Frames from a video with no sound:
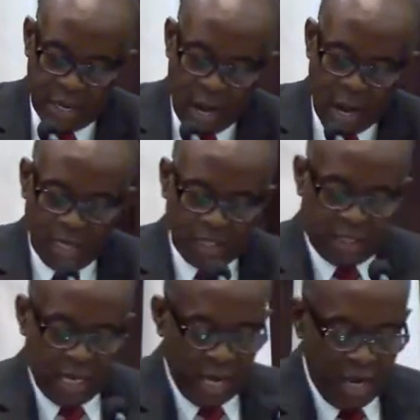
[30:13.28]
are
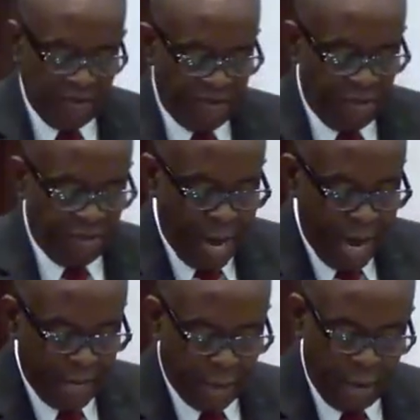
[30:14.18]
saved
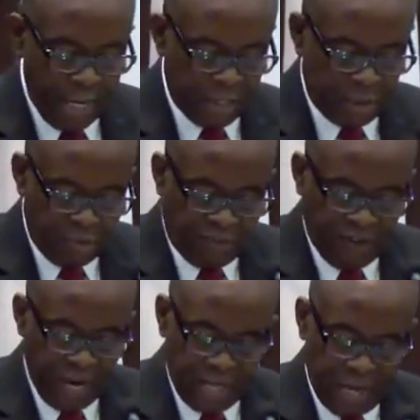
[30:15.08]
by grace through
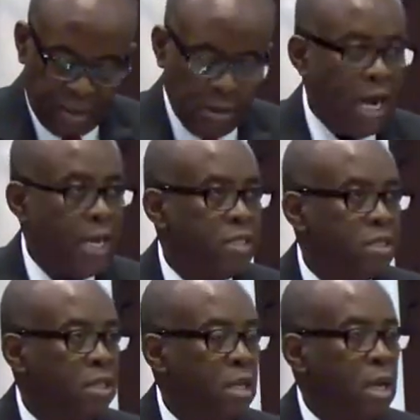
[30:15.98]
faith in
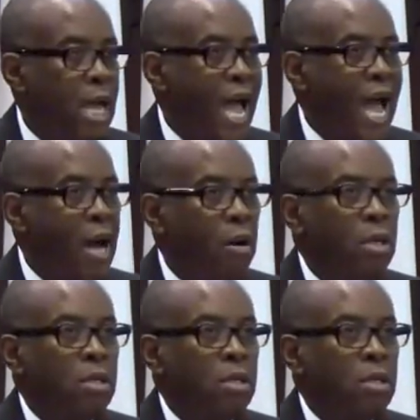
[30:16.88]
Christ. How?